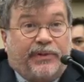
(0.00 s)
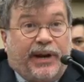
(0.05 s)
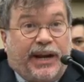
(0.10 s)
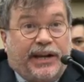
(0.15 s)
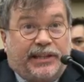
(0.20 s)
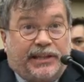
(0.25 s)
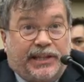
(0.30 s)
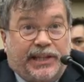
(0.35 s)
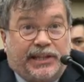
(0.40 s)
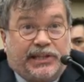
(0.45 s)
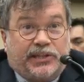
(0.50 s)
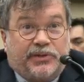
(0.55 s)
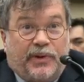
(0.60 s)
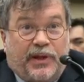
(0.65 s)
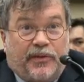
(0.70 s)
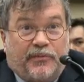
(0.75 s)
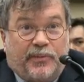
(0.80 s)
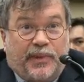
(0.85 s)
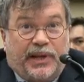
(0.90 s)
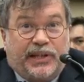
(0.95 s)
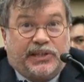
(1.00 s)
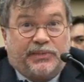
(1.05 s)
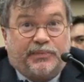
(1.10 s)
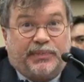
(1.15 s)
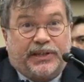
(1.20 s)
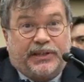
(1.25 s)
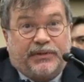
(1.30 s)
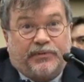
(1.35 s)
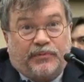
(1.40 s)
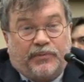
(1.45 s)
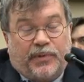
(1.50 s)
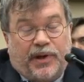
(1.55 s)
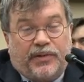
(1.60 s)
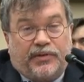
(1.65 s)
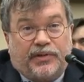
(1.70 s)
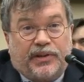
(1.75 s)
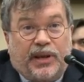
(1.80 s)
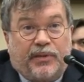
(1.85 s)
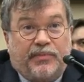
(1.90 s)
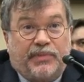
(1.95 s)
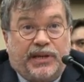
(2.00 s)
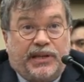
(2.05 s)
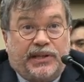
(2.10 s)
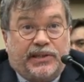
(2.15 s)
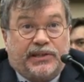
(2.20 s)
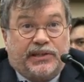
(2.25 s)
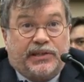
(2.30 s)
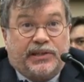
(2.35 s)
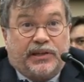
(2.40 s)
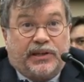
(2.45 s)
right, at least twelve months, but whether that means